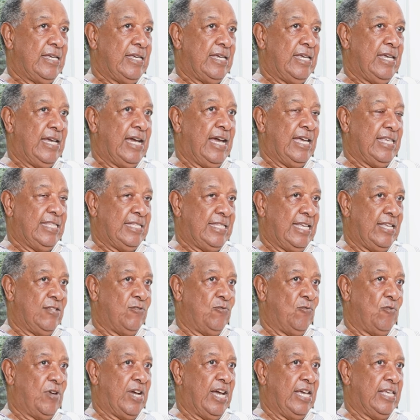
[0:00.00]
and I take
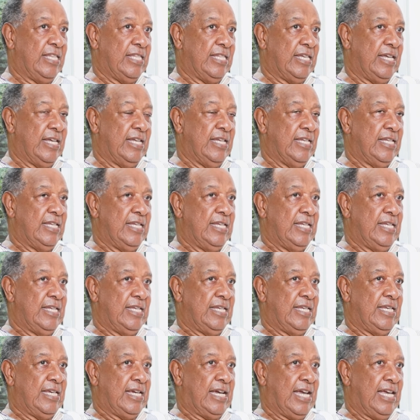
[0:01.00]
to Kaizer,
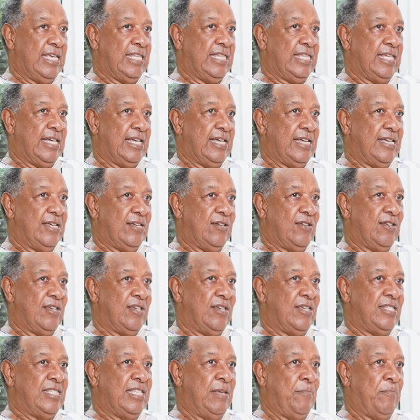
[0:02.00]
Kaizer,
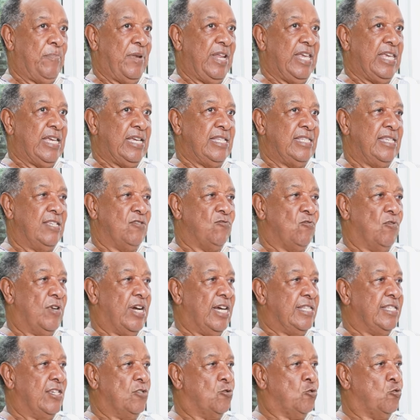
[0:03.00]
the player need to
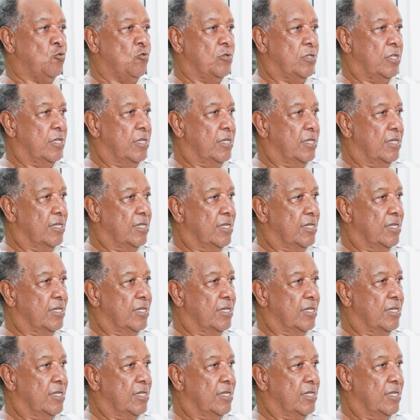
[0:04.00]
have a suit.